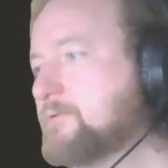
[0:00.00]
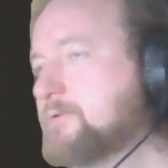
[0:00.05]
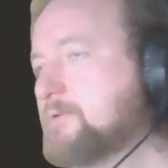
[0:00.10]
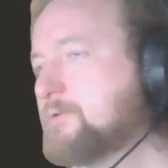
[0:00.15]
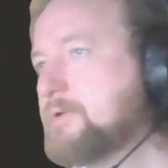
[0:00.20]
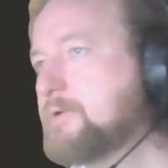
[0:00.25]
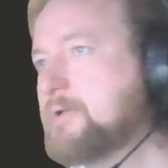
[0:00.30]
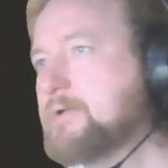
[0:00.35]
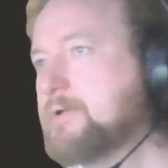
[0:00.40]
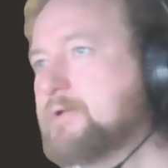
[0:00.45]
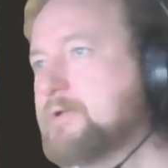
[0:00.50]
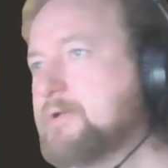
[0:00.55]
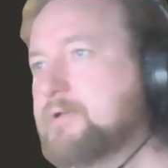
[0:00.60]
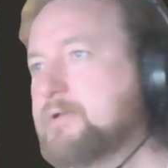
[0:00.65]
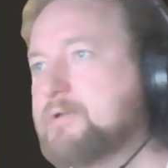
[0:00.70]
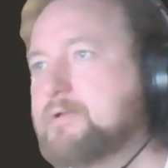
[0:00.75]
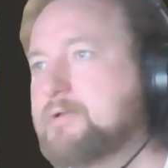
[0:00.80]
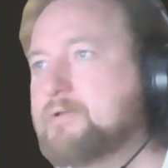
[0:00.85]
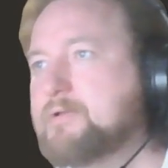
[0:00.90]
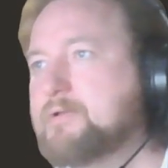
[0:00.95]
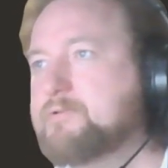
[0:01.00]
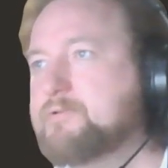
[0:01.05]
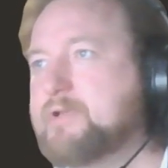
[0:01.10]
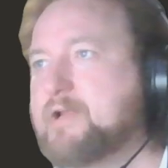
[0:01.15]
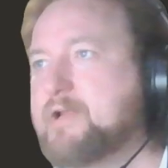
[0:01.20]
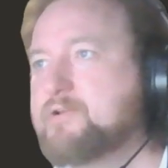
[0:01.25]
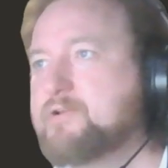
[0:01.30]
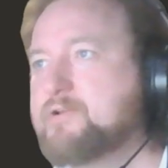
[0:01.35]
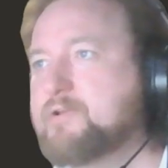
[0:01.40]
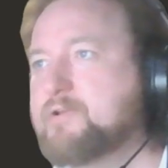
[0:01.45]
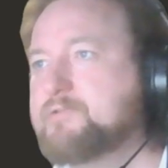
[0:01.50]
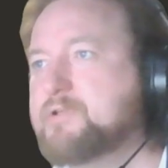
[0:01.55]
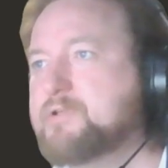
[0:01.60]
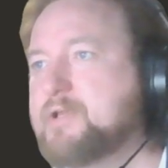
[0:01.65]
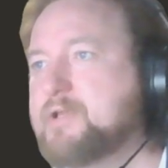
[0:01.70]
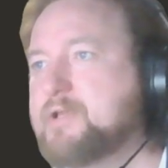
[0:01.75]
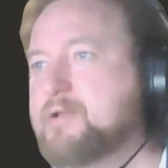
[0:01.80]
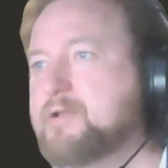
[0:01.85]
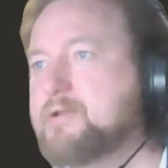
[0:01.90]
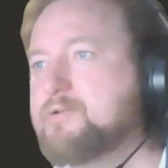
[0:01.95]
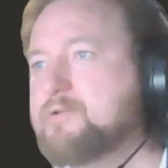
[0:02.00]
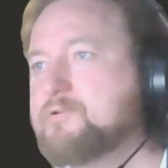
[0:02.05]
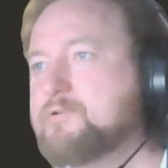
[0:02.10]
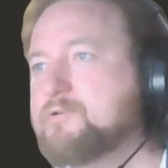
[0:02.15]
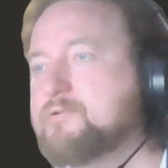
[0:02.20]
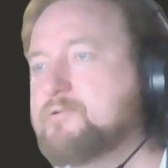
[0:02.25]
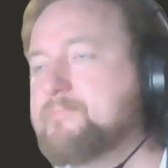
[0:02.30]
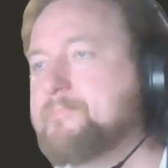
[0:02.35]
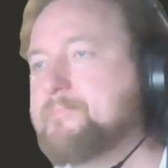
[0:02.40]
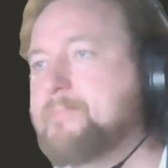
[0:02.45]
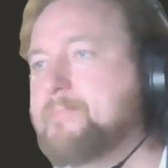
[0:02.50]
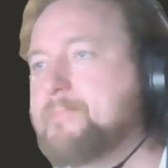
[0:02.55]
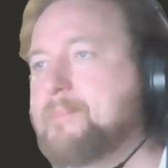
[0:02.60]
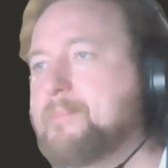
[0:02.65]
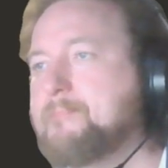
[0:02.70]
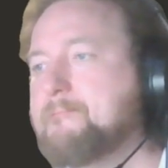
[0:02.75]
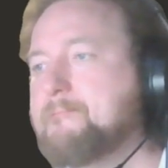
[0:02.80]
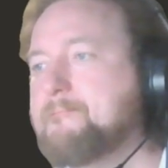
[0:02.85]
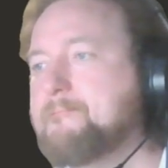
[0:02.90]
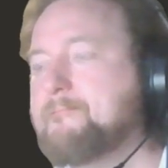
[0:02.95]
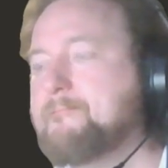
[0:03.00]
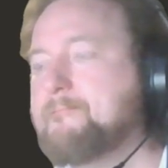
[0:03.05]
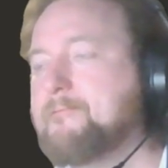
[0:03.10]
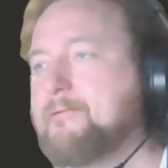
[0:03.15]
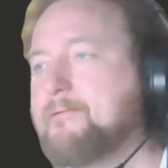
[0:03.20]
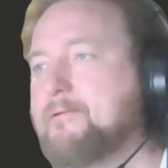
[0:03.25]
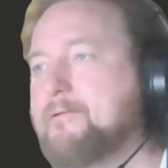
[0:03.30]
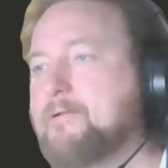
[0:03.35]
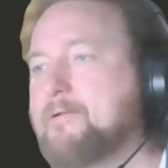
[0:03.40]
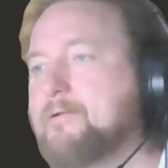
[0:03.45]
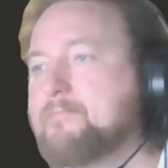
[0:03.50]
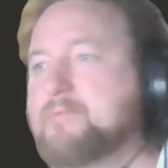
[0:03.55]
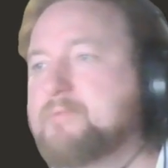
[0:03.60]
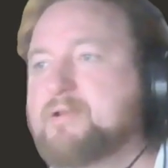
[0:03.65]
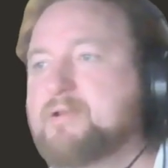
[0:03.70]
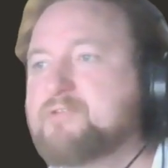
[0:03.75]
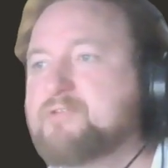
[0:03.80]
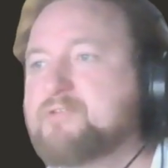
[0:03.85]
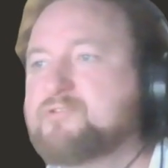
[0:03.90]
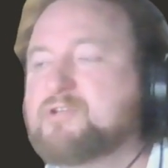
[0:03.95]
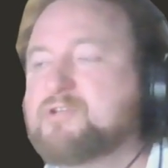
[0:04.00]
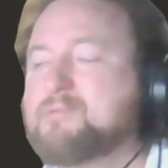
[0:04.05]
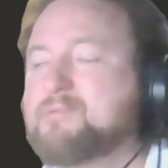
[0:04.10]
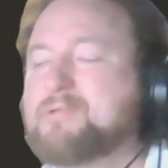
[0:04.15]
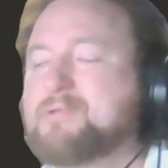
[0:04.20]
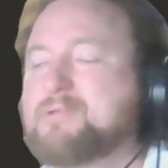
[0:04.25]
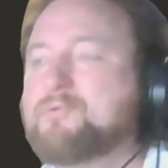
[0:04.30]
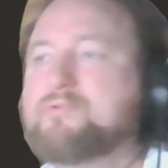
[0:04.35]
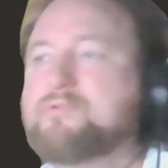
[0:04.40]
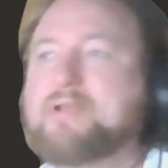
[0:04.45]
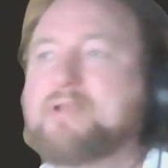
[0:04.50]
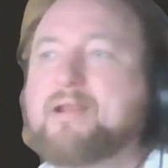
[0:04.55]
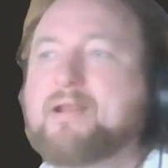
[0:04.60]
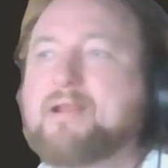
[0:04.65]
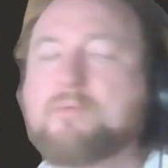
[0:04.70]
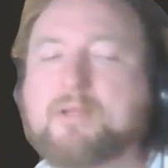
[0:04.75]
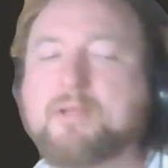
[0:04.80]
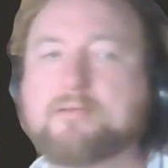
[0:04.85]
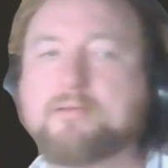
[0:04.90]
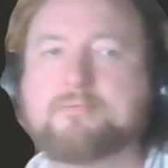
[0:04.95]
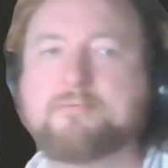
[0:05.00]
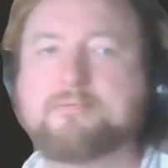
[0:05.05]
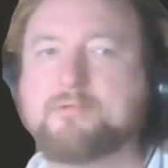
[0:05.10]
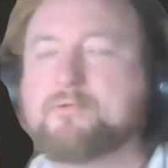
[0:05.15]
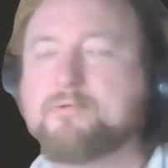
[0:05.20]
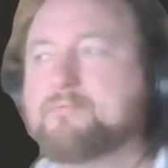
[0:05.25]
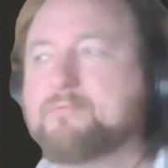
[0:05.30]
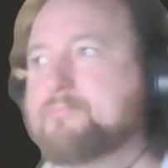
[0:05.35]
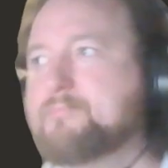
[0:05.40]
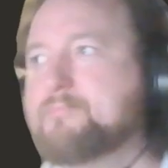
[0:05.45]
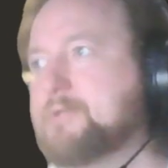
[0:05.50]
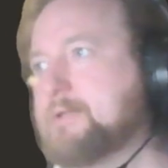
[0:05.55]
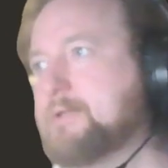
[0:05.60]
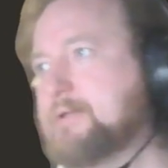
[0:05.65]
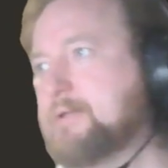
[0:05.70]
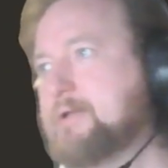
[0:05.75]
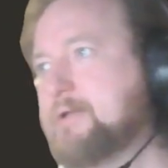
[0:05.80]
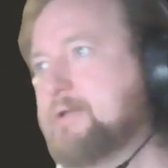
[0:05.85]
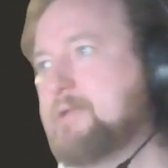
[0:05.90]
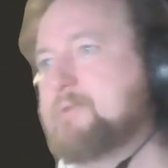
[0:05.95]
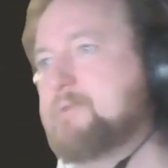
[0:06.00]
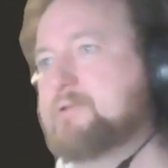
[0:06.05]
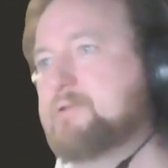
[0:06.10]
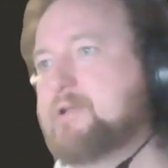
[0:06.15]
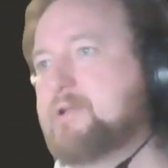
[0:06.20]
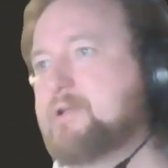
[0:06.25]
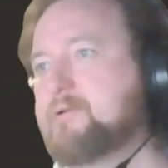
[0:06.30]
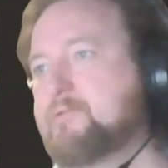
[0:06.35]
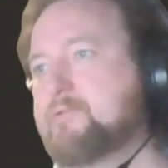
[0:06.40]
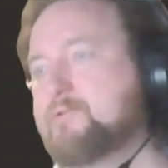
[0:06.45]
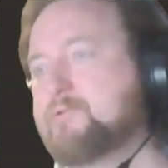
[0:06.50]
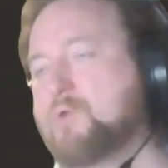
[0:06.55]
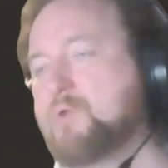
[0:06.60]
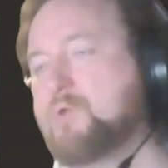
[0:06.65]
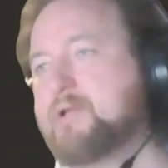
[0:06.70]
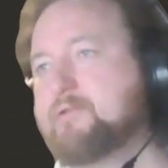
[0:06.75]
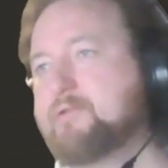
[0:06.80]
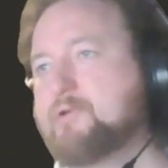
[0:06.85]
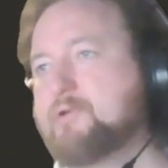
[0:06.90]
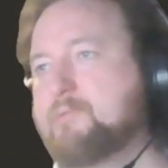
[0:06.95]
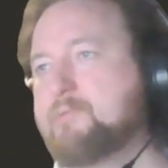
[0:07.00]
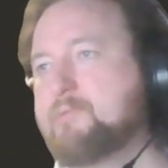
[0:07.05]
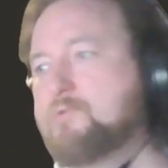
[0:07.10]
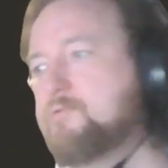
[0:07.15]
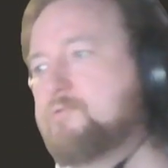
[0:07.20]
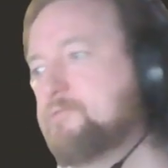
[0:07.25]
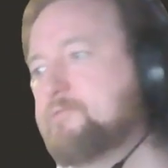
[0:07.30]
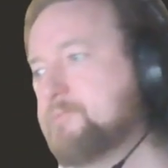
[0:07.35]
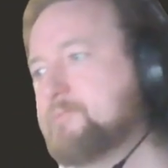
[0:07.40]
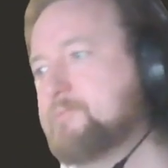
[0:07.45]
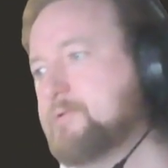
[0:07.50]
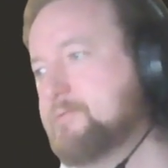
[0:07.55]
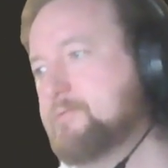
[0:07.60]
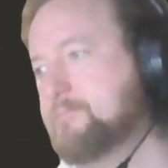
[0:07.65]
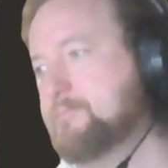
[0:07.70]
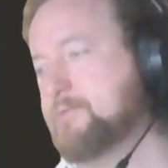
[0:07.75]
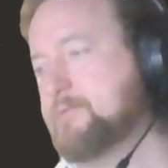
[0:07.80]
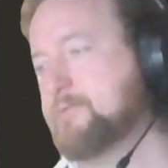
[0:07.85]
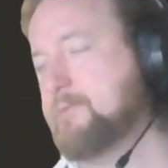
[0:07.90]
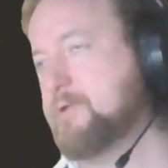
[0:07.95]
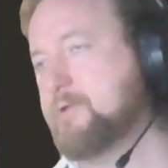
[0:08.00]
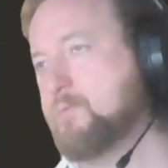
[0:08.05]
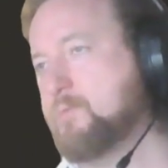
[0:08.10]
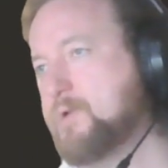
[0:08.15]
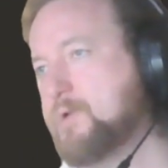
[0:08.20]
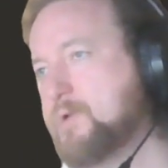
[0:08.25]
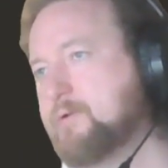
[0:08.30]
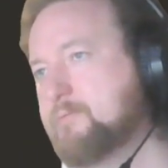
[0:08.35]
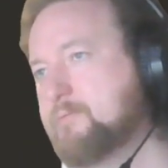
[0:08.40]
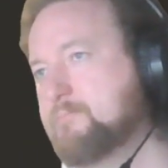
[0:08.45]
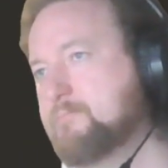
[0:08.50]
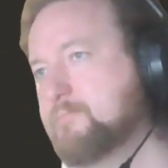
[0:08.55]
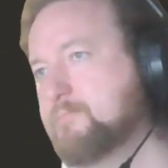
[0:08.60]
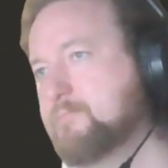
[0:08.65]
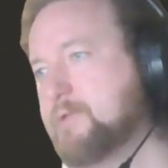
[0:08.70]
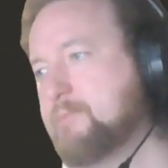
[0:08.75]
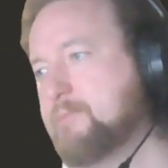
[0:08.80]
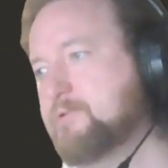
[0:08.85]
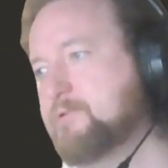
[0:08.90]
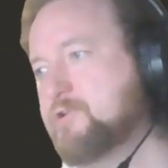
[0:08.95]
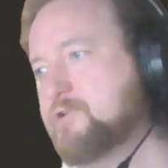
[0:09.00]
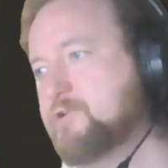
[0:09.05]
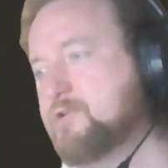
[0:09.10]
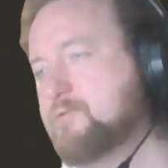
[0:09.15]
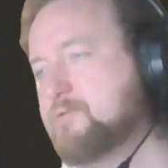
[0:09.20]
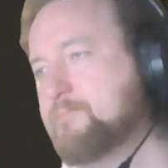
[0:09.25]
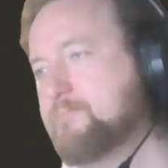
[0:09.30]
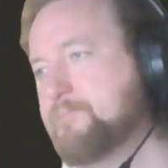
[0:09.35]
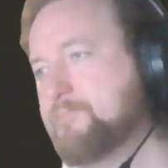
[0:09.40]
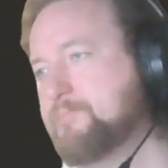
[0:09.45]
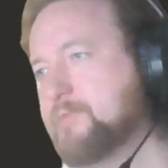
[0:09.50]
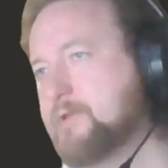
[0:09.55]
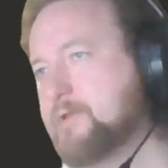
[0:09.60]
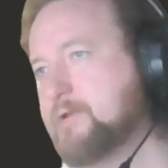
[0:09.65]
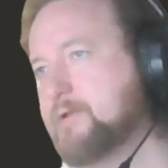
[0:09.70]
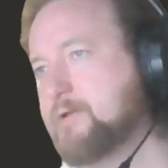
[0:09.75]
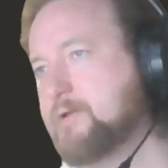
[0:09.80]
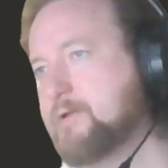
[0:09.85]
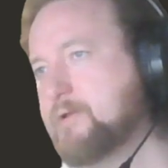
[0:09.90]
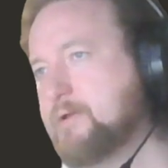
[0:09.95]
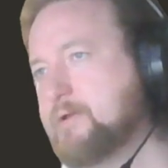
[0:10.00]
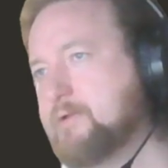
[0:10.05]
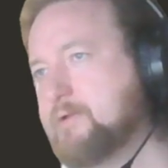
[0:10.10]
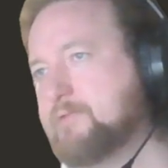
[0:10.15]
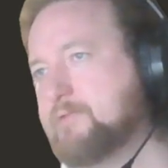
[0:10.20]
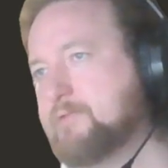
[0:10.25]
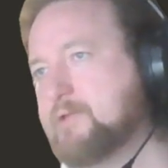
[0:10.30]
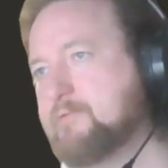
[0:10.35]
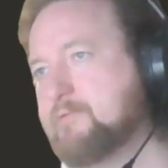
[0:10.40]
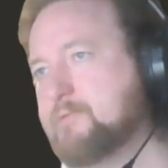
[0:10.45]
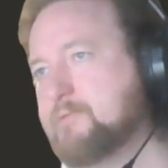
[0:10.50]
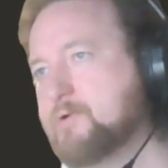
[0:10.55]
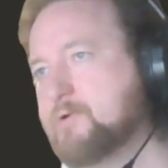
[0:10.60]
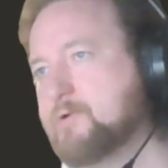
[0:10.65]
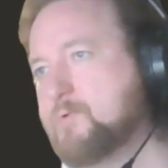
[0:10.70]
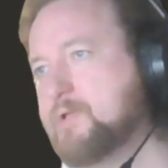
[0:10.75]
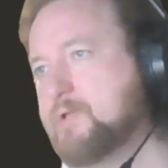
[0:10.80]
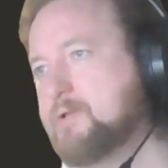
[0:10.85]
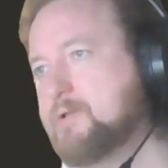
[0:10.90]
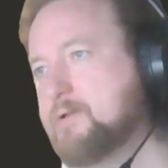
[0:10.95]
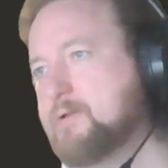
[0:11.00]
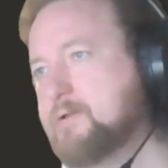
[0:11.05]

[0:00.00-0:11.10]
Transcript: So they actually have to take here, and that's just going to be losing anyway. It might take another 20-30 moves, but I'm going to win that position if they give up their queen.